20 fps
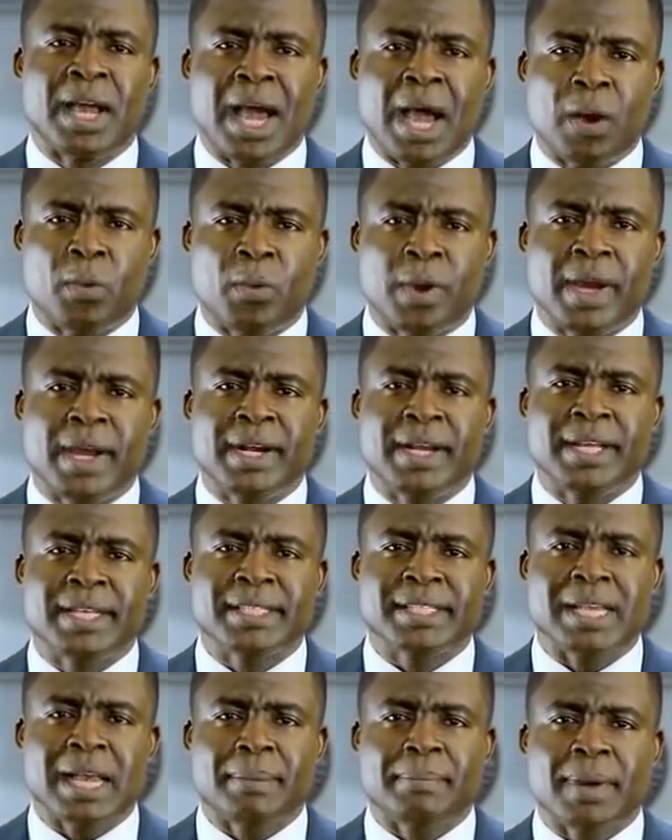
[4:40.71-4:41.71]

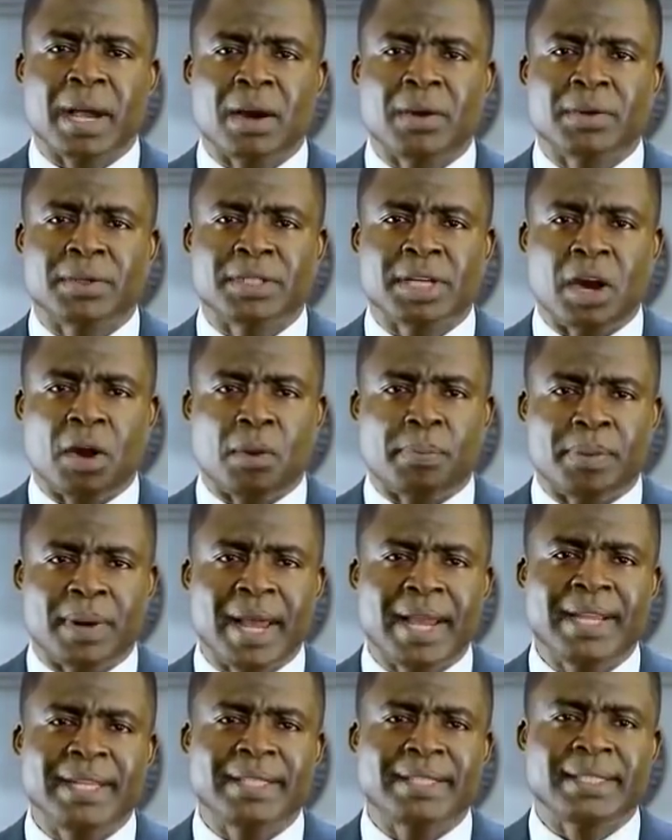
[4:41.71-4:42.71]
awareness about our
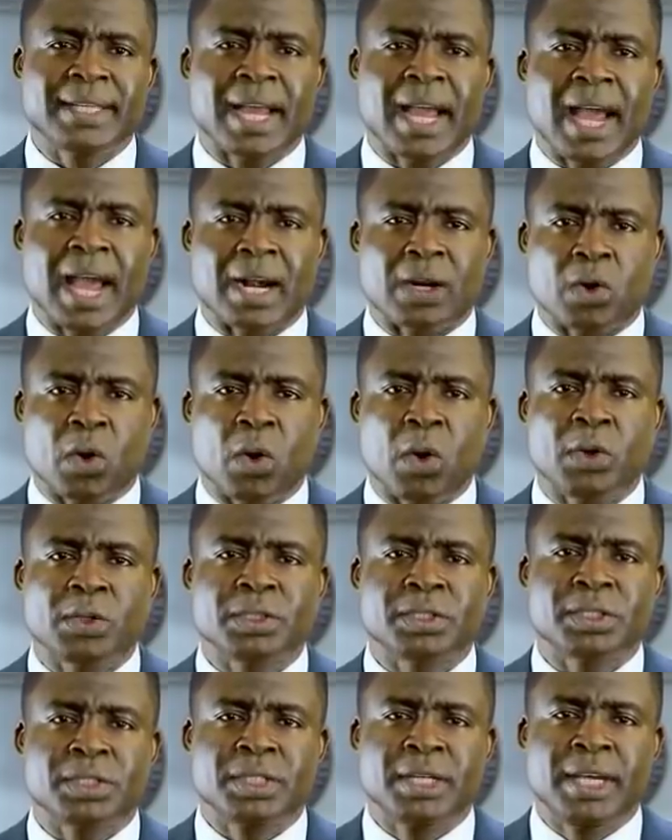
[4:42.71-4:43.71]
plight and
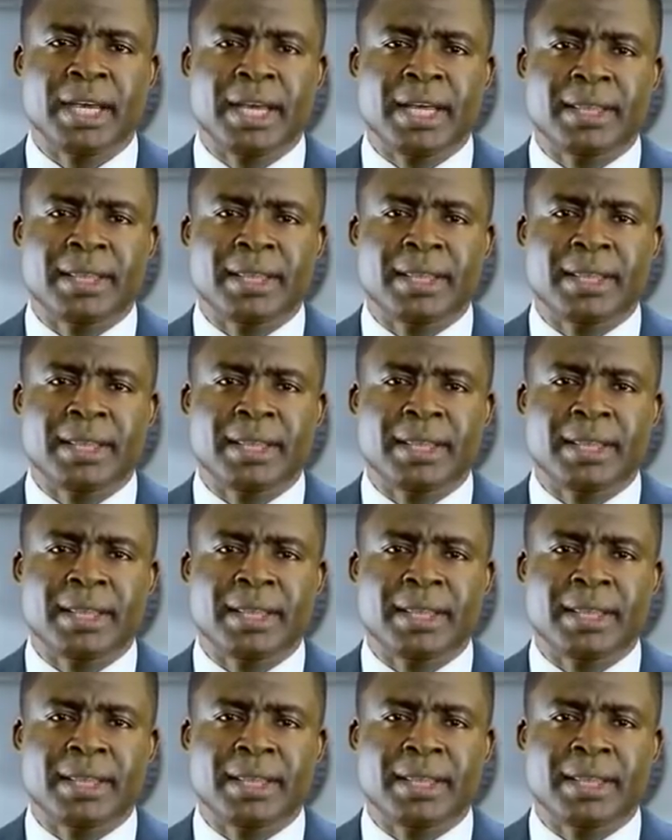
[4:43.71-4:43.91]
cause,